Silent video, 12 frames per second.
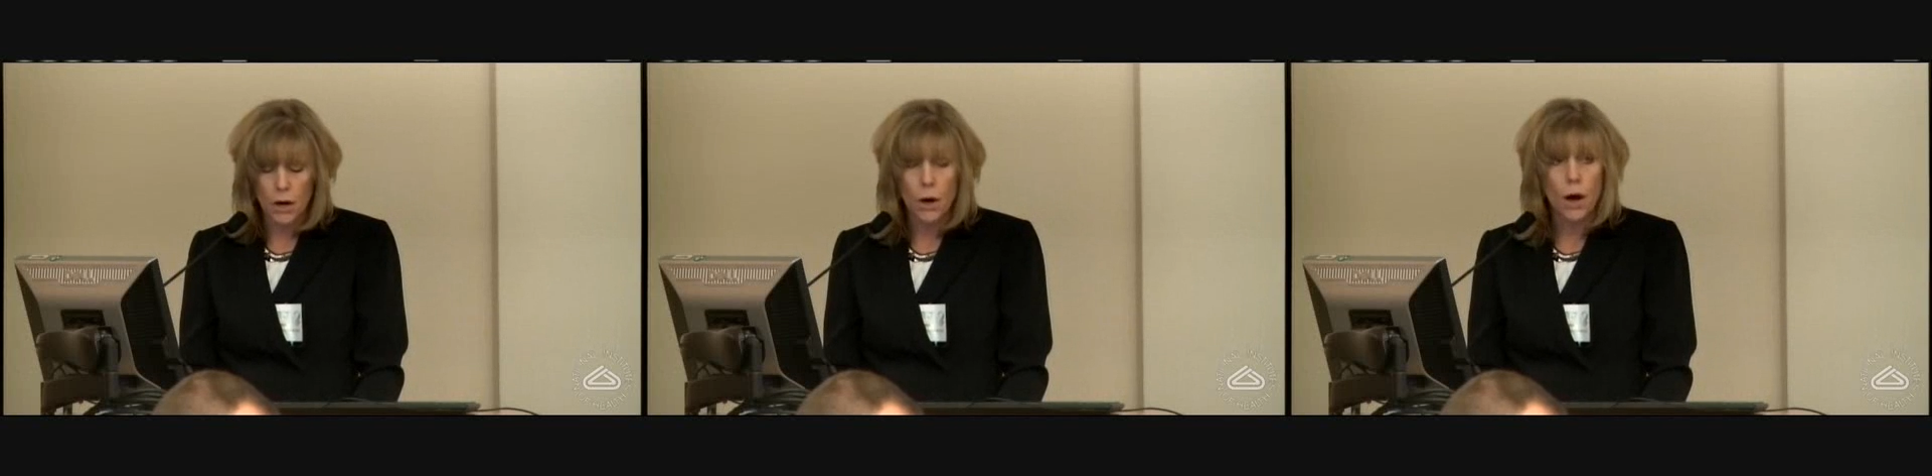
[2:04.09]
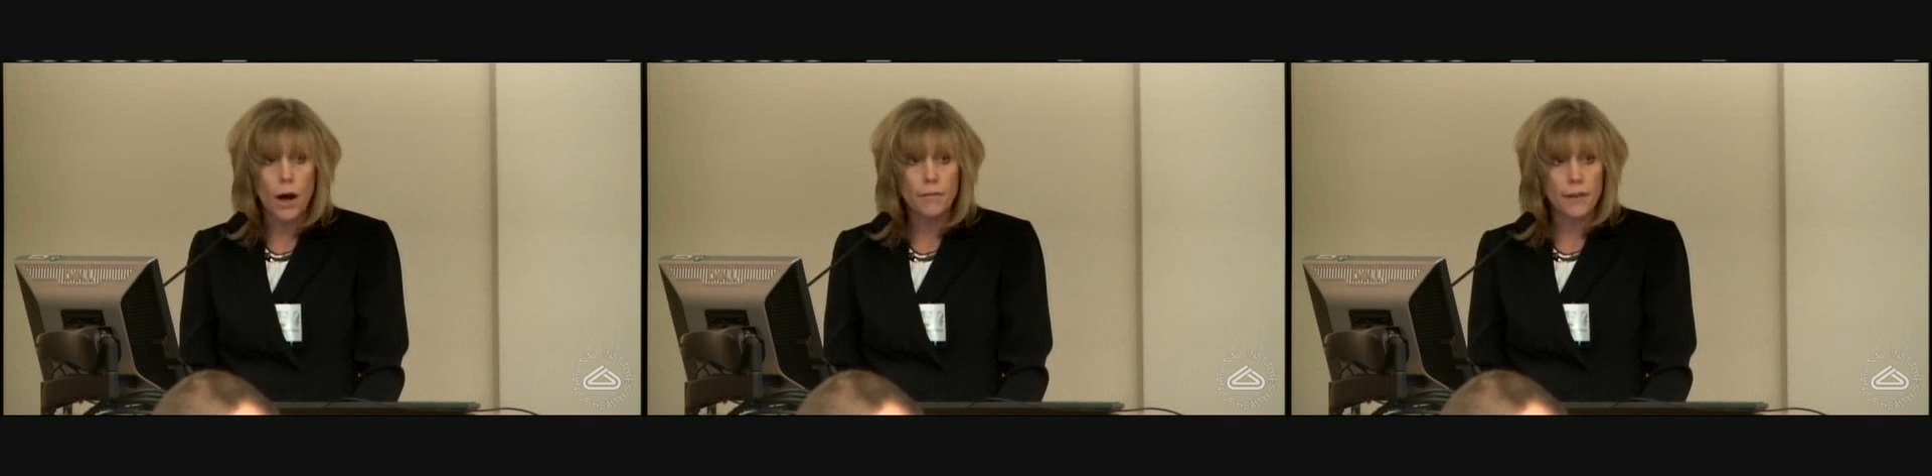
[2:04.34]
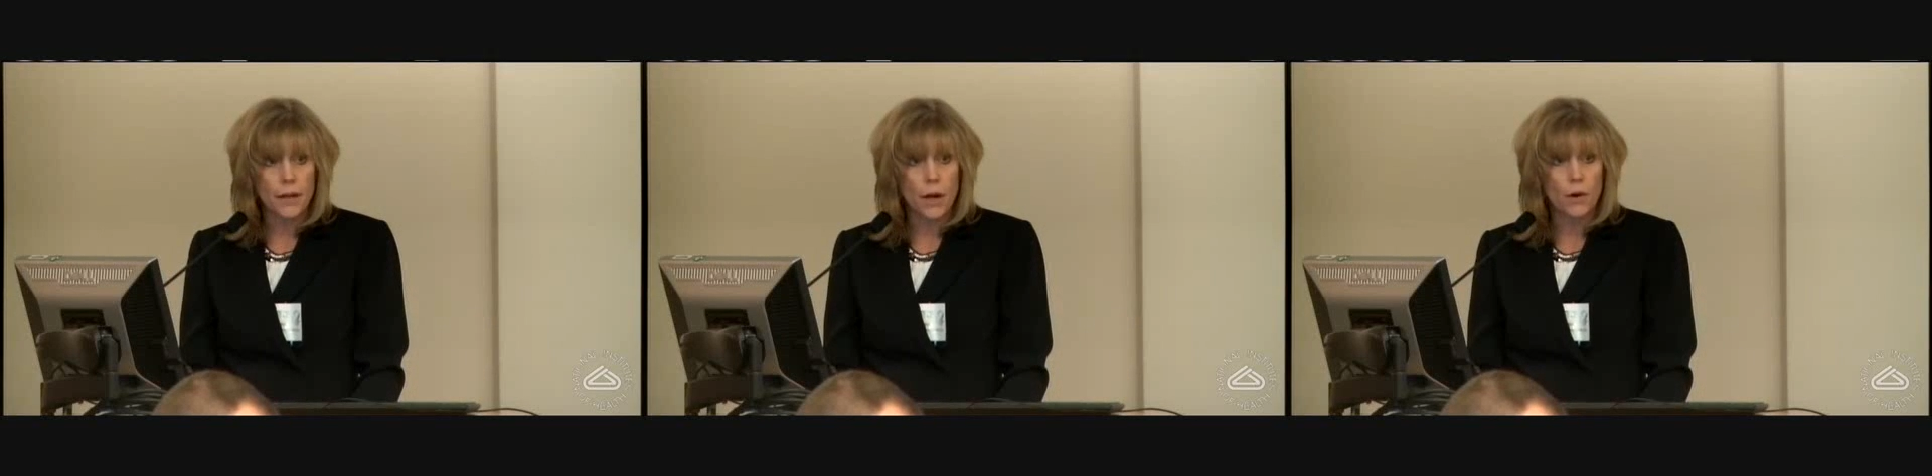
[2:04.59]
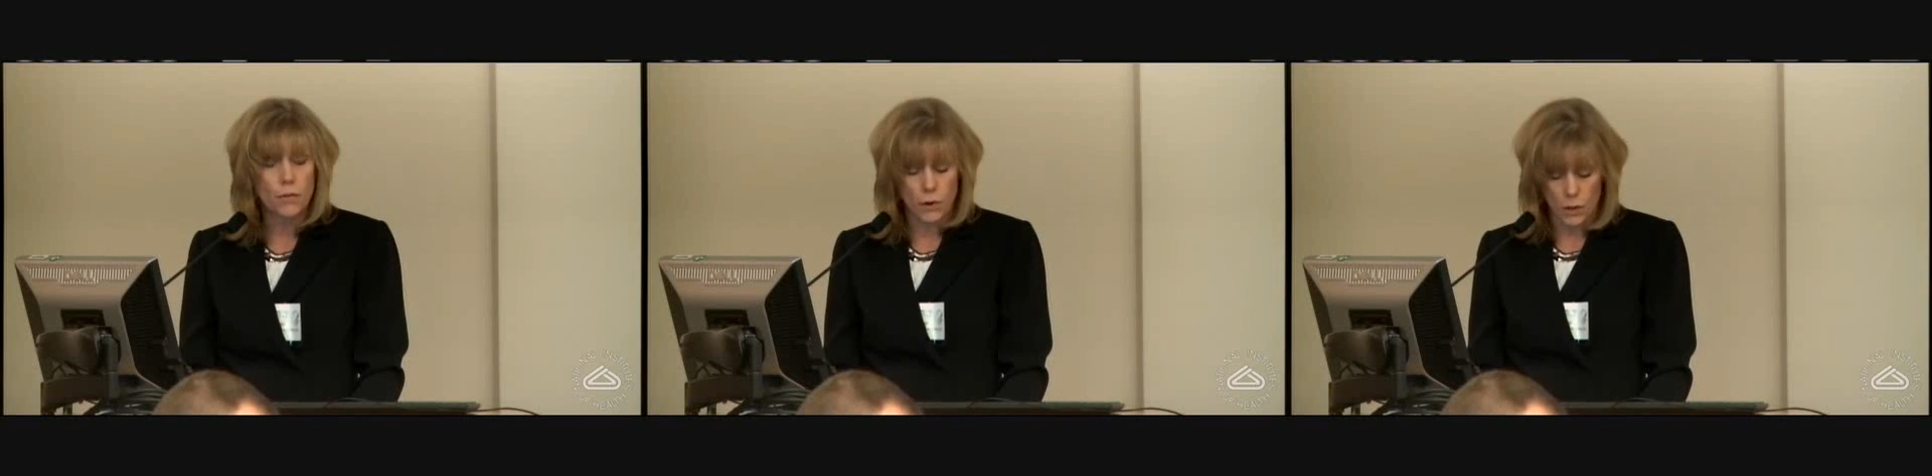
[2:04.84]
are often
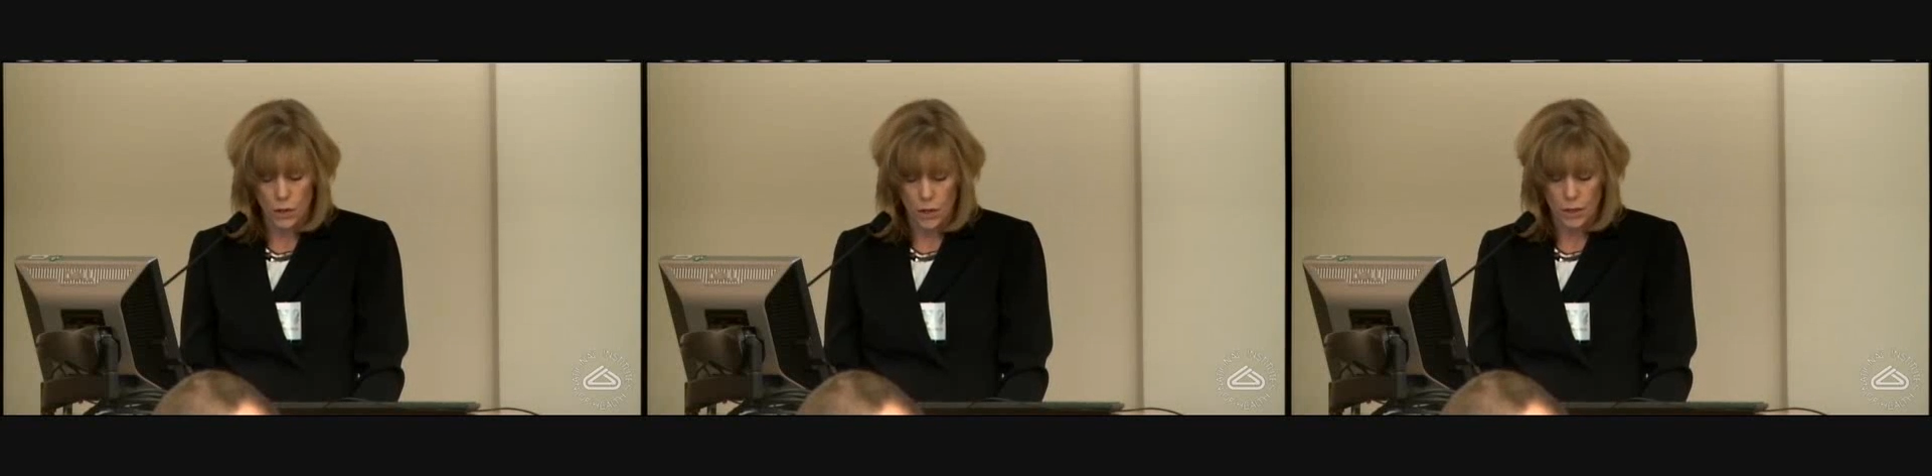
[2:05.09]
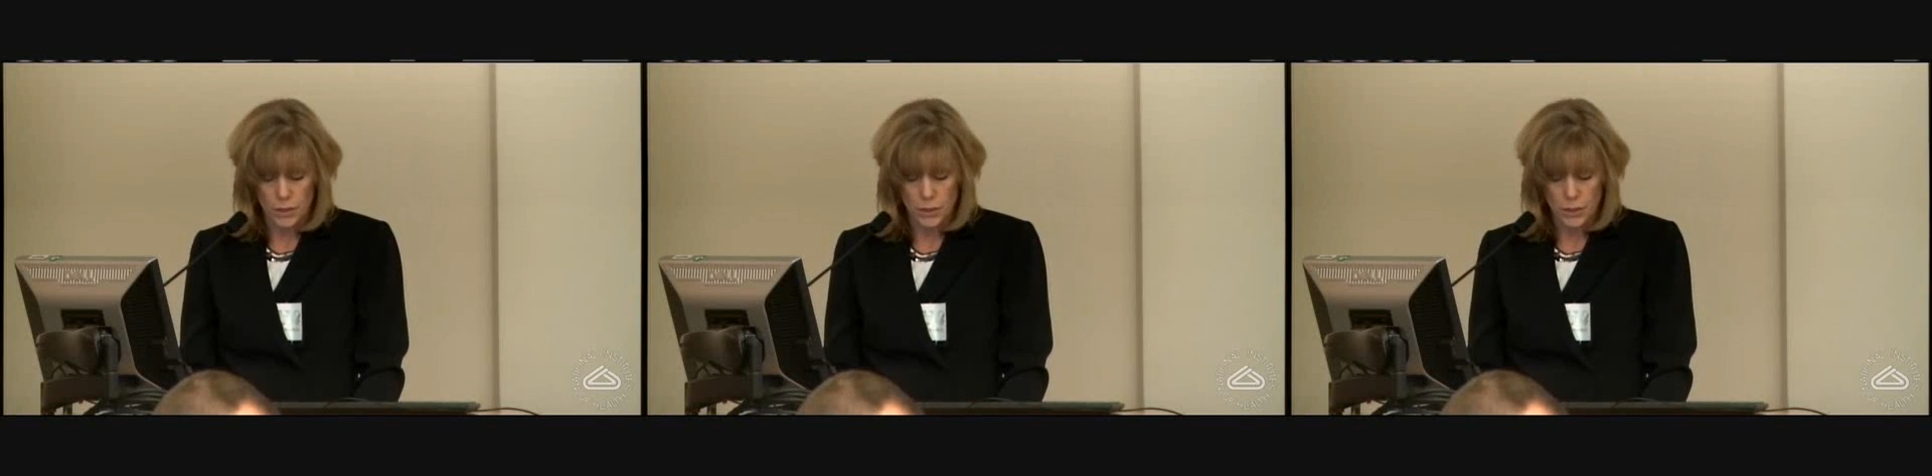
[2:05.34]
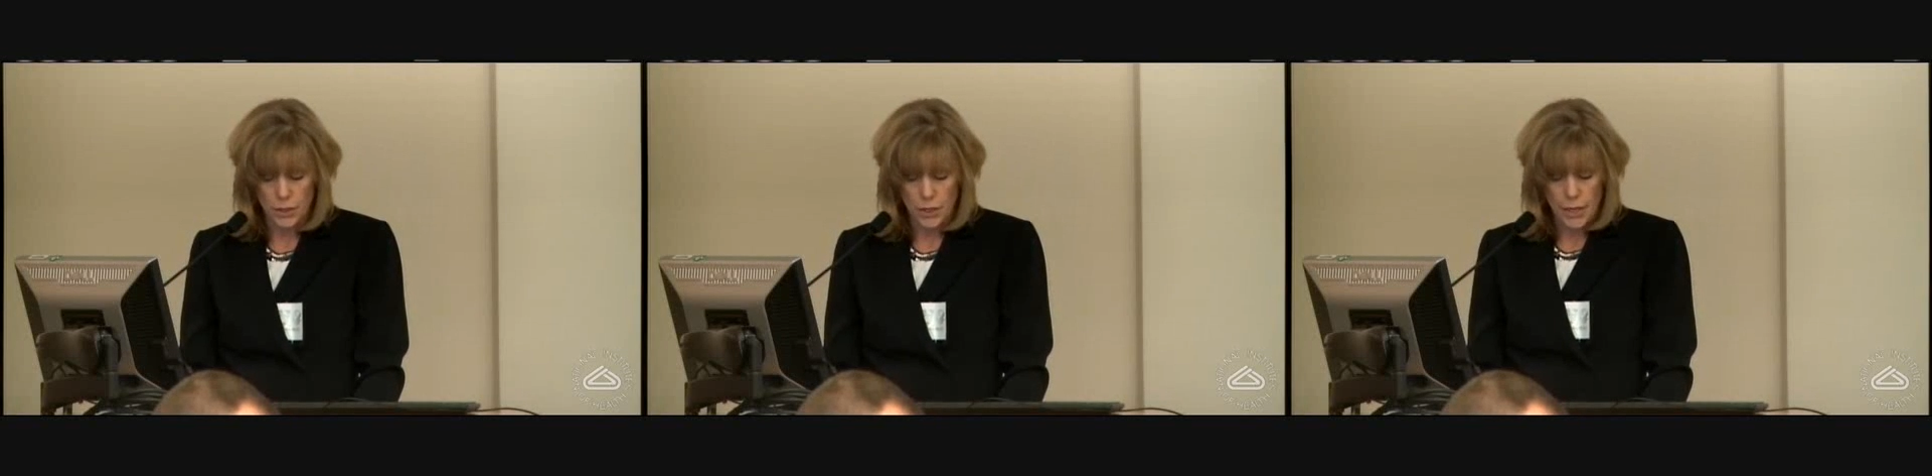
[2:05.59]
overlooked